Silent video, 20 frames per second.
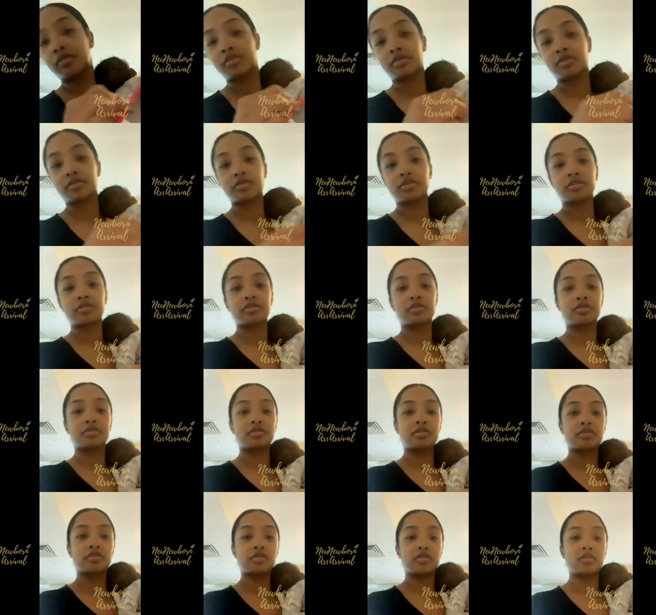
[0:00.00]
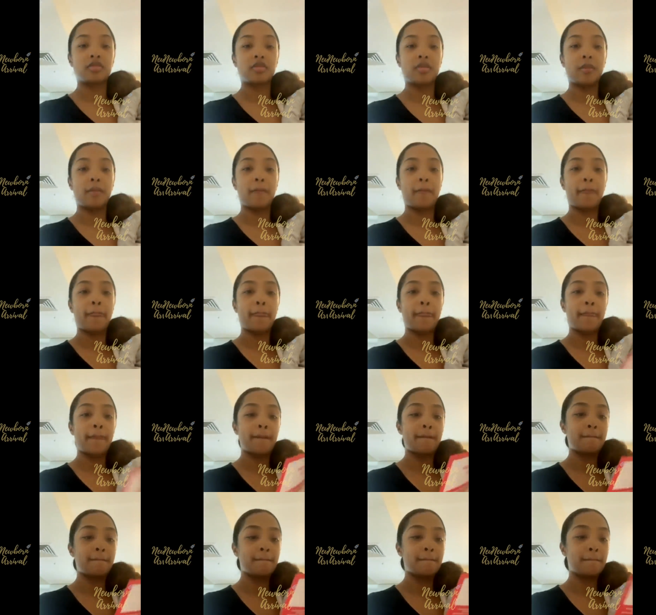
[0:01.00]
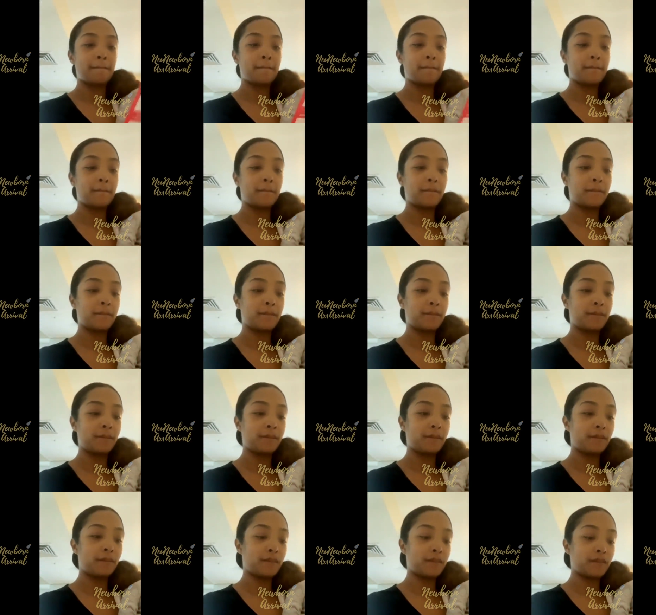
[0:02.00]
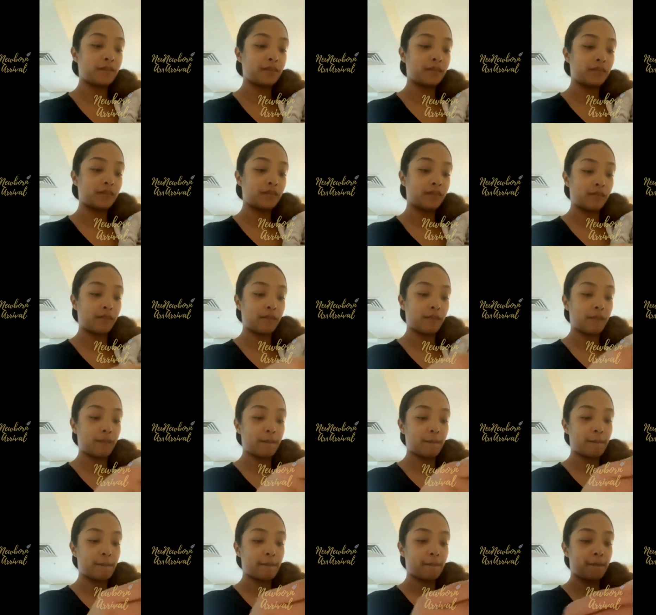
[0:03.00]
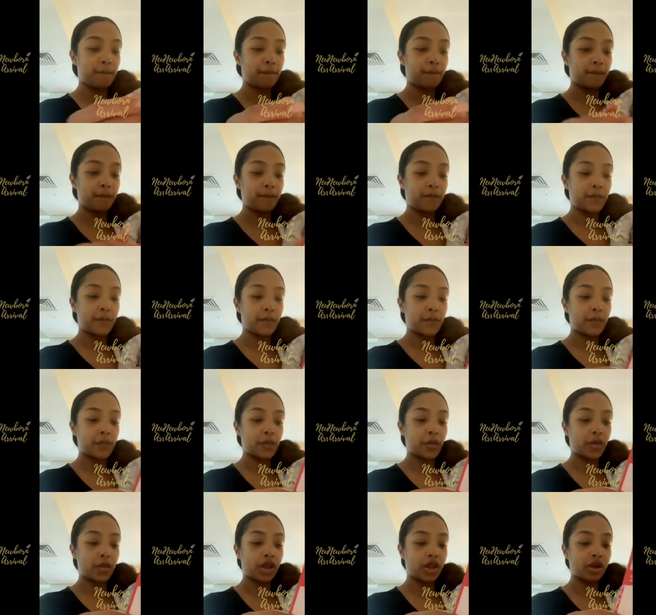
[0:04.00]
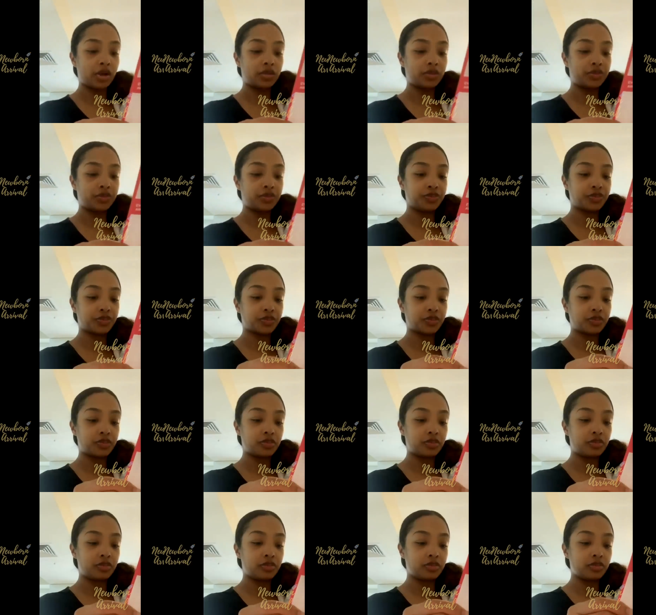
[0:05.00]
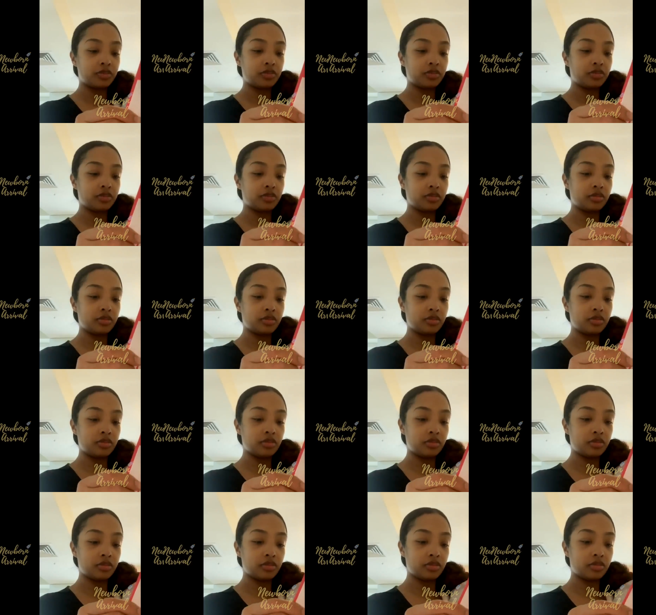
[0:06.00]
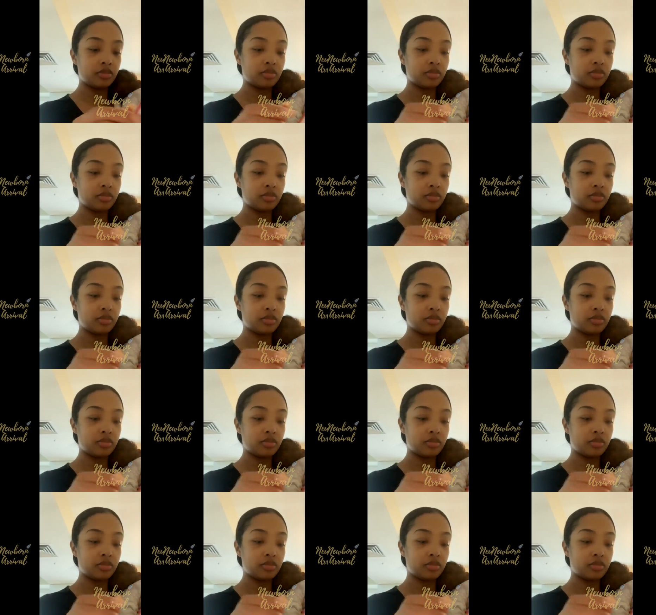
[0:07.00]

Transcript: Nothing is said.